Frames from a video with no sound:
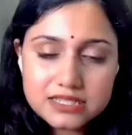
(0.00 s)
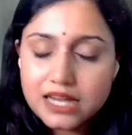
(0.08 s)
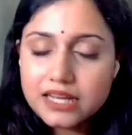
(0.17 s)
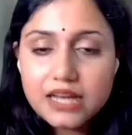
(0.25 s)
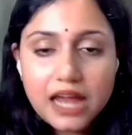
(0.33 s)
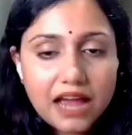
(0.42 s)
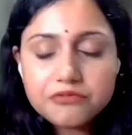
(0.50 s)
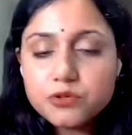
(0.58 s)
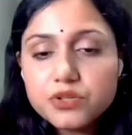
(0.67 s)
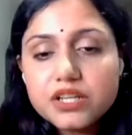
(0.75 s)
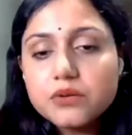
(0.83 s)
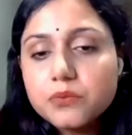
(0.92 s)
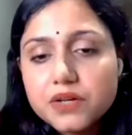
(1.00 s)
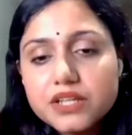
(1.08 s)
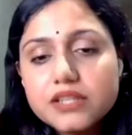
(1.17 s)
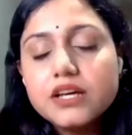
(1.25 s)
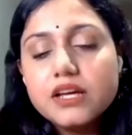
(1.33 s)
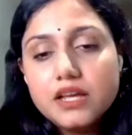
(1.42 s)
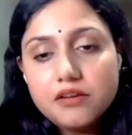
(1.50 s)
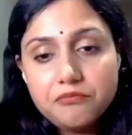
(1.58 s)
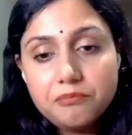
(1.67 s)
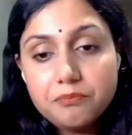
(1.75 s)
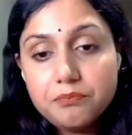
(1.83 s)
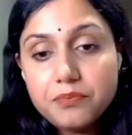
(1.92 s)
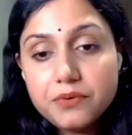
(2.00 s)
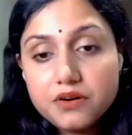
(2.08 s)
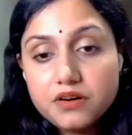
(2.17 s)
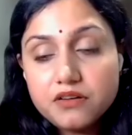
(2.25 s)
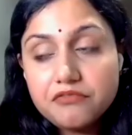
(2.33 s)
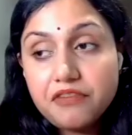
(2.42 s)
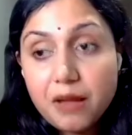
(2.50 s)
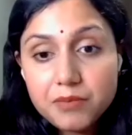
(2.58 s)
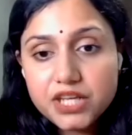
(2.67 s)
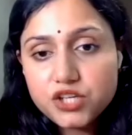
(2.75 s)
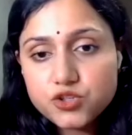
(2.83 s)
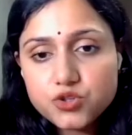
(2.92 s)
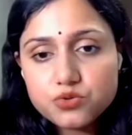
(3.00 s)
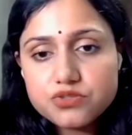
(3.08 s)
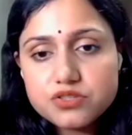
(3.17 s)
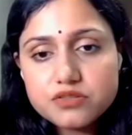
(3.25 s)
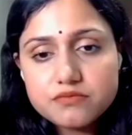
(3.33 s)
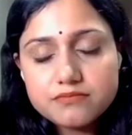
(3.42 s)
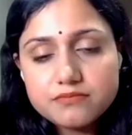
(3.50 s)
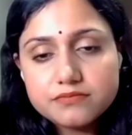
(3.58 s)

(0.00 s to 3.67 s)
side have to deal with family issues,